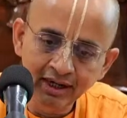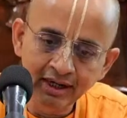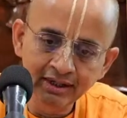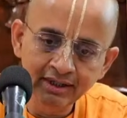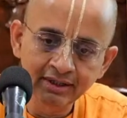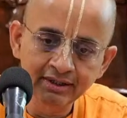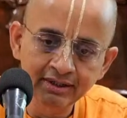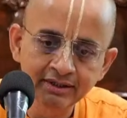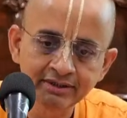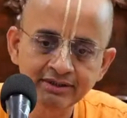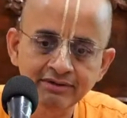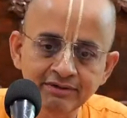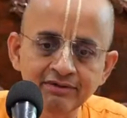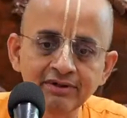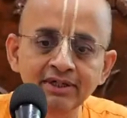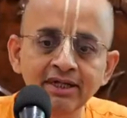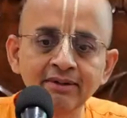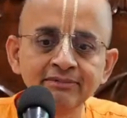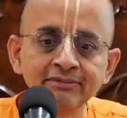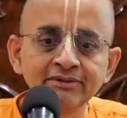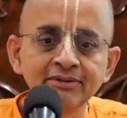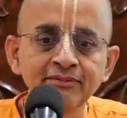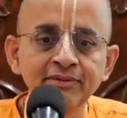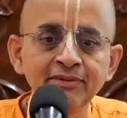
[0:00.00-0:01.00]
And
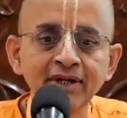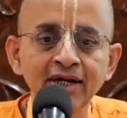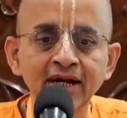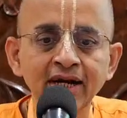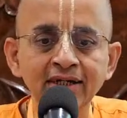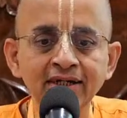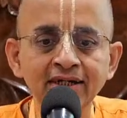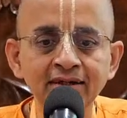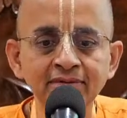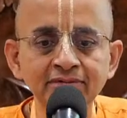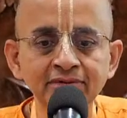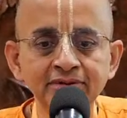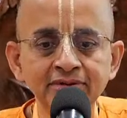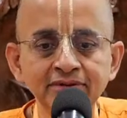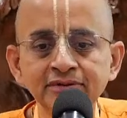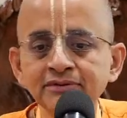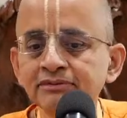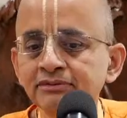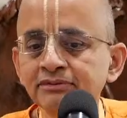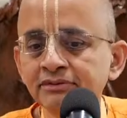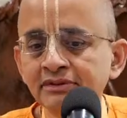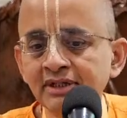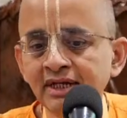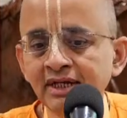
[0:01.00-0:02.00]
several times he made attempt
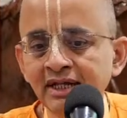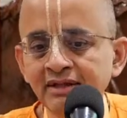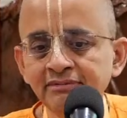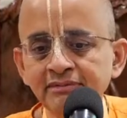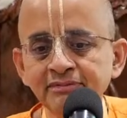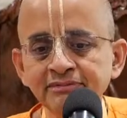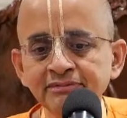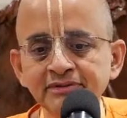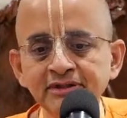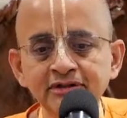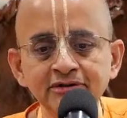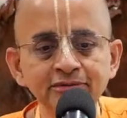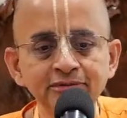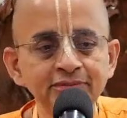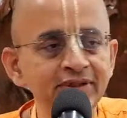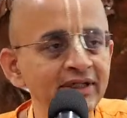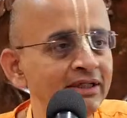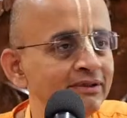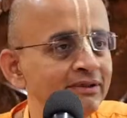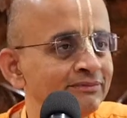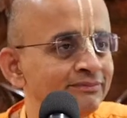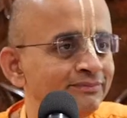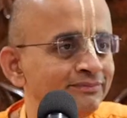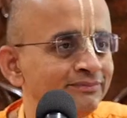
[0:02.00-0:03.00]
to claim himself to
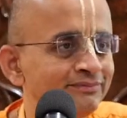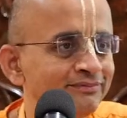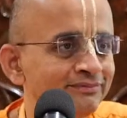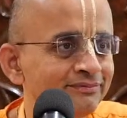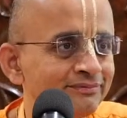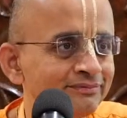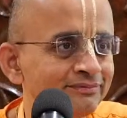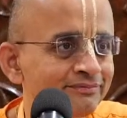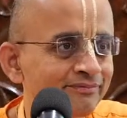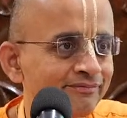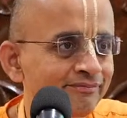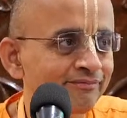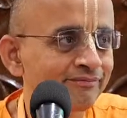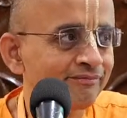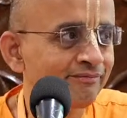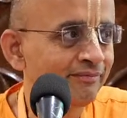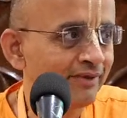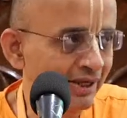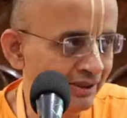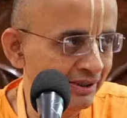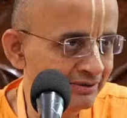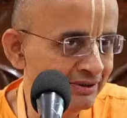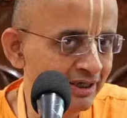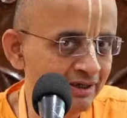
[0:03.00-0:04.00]
be
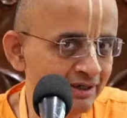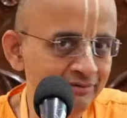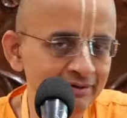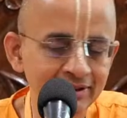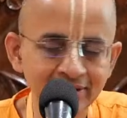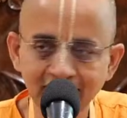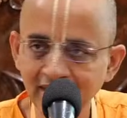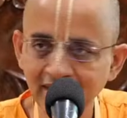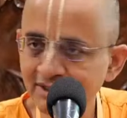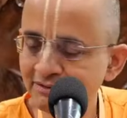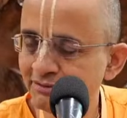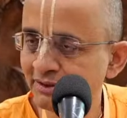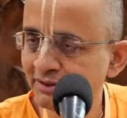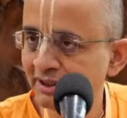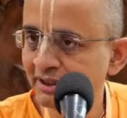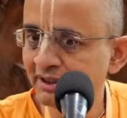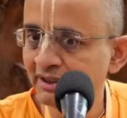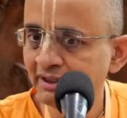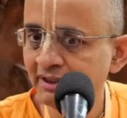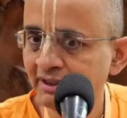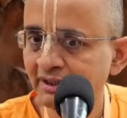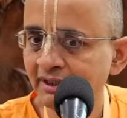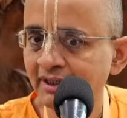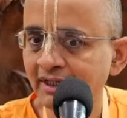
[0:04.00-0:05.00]
servant. There is
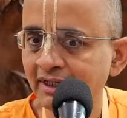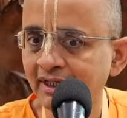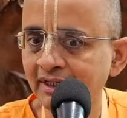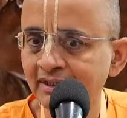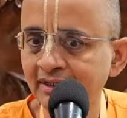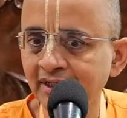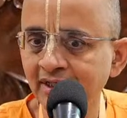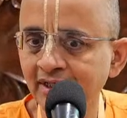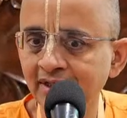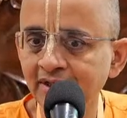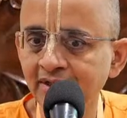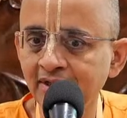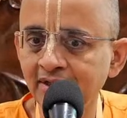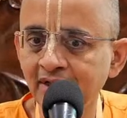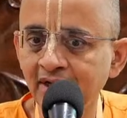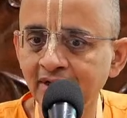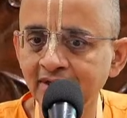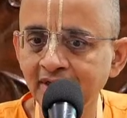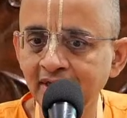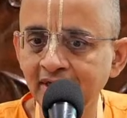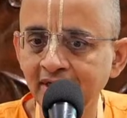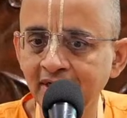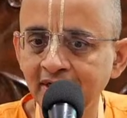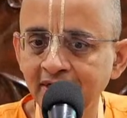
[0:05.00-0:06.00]
one in the
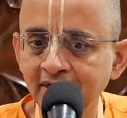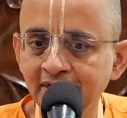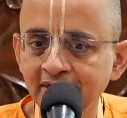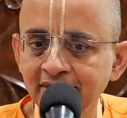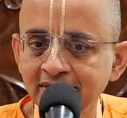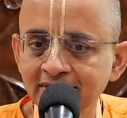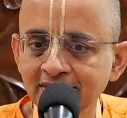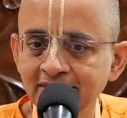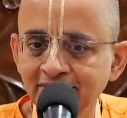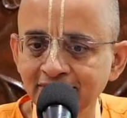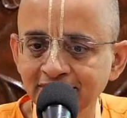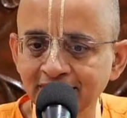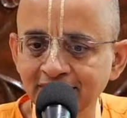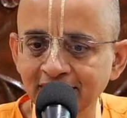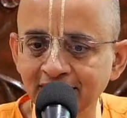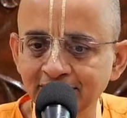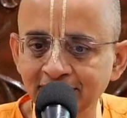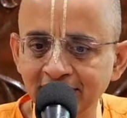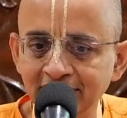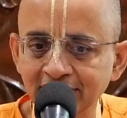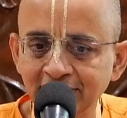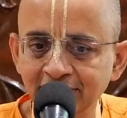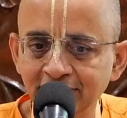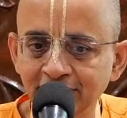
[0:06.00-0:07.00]
Adi Lila 7th
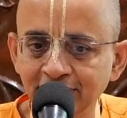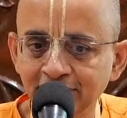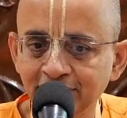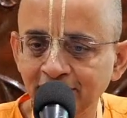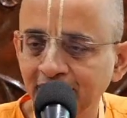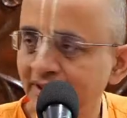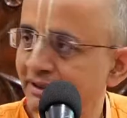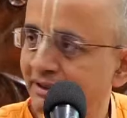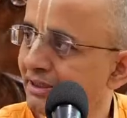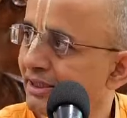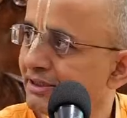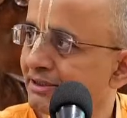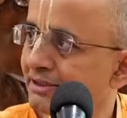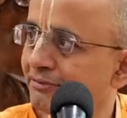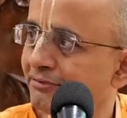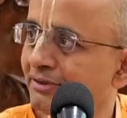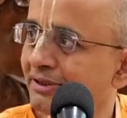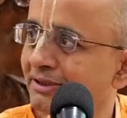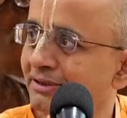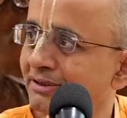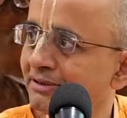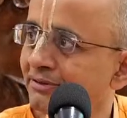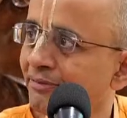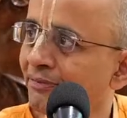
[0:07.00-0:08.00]
chapter, you will find there is a
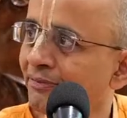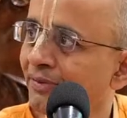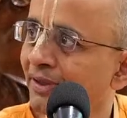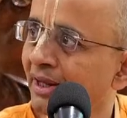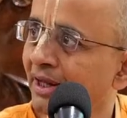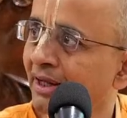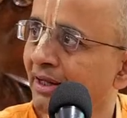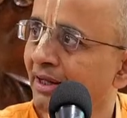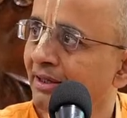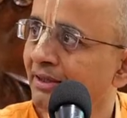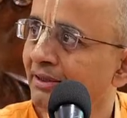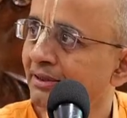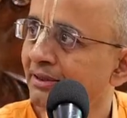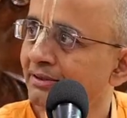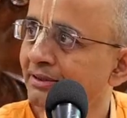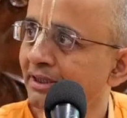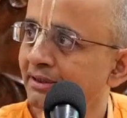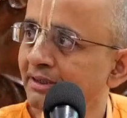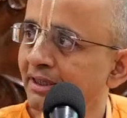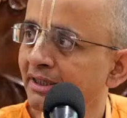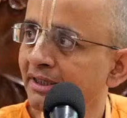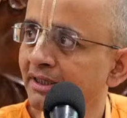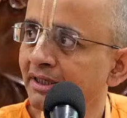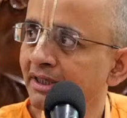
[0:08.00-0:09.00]
verse.
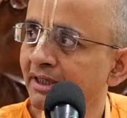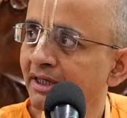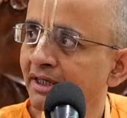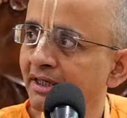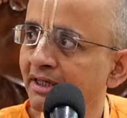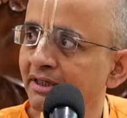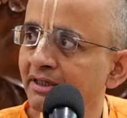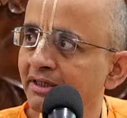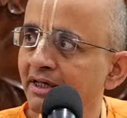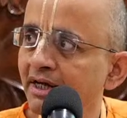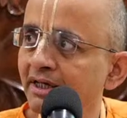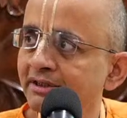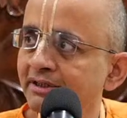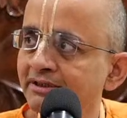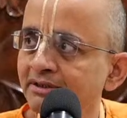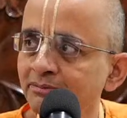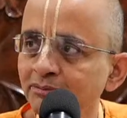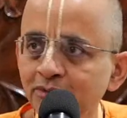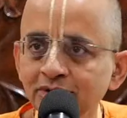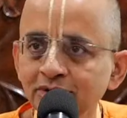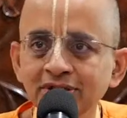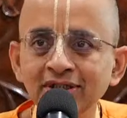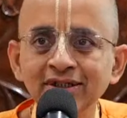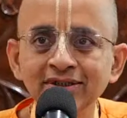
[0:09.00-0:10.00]
Chaitanya Radas
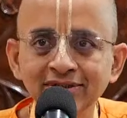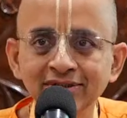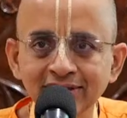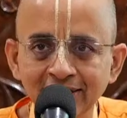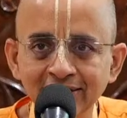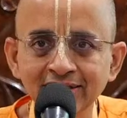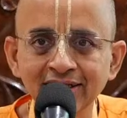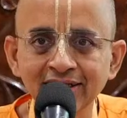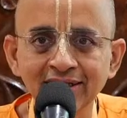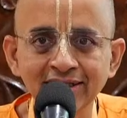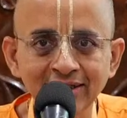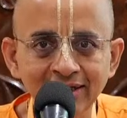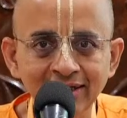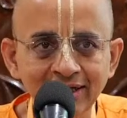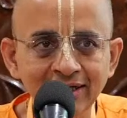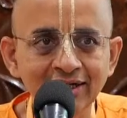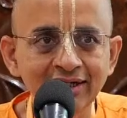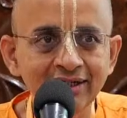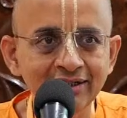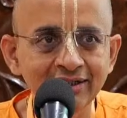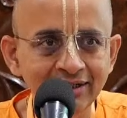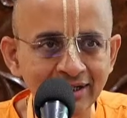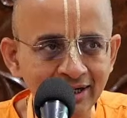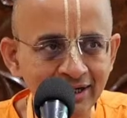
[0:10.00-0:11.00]
Muyi,
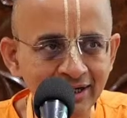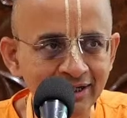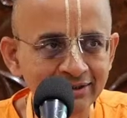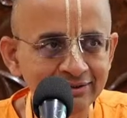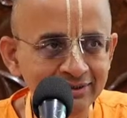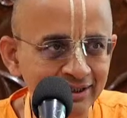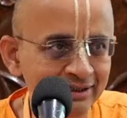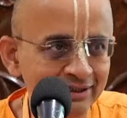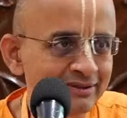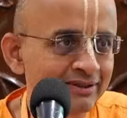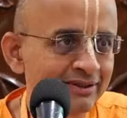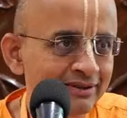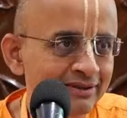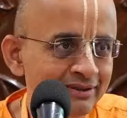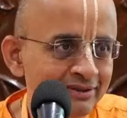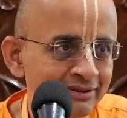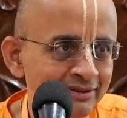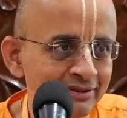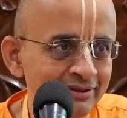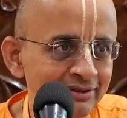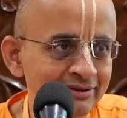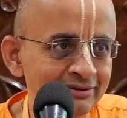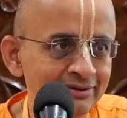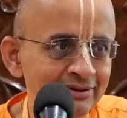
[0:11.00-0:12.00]
Chaitanya Radas, like that.
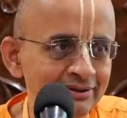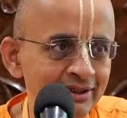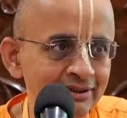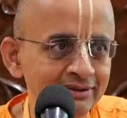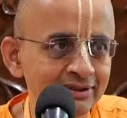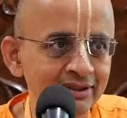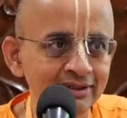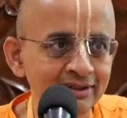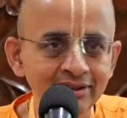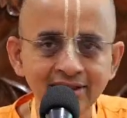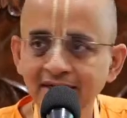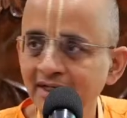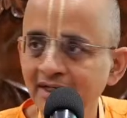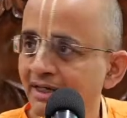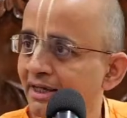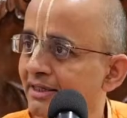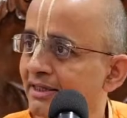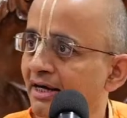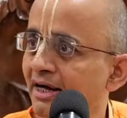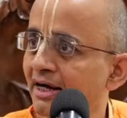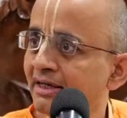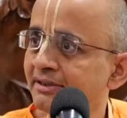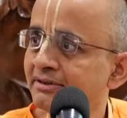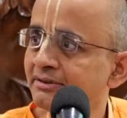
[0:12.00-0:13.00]
Chaitanya
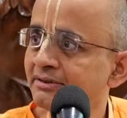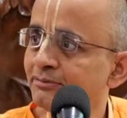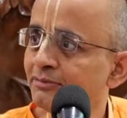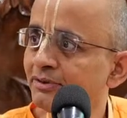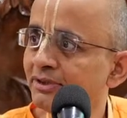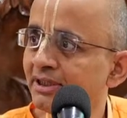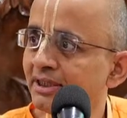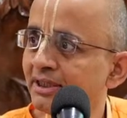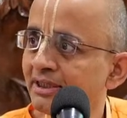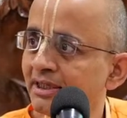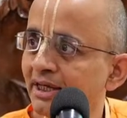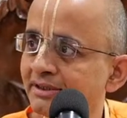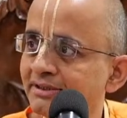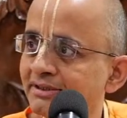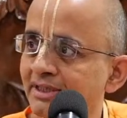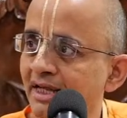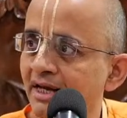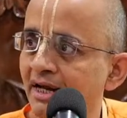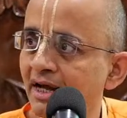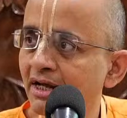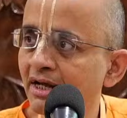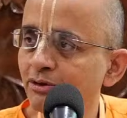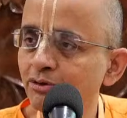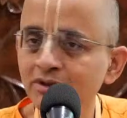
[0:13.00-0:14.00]
Radas Muyi,
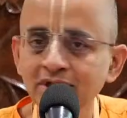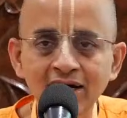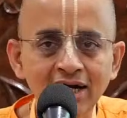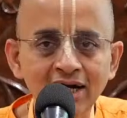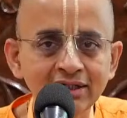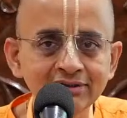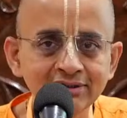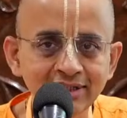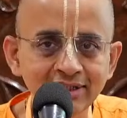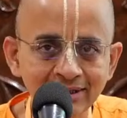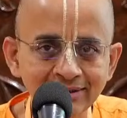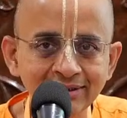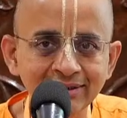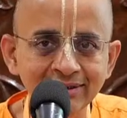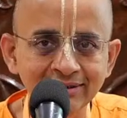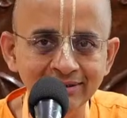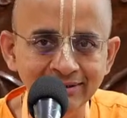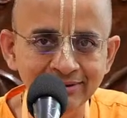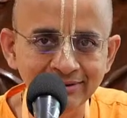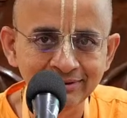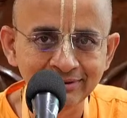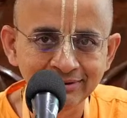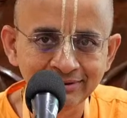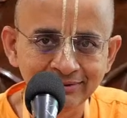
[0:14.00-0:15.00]
Dasaranu Das, like
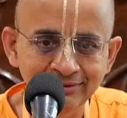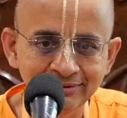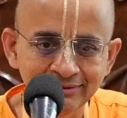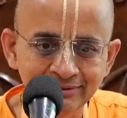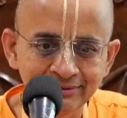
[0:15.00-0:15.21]
that.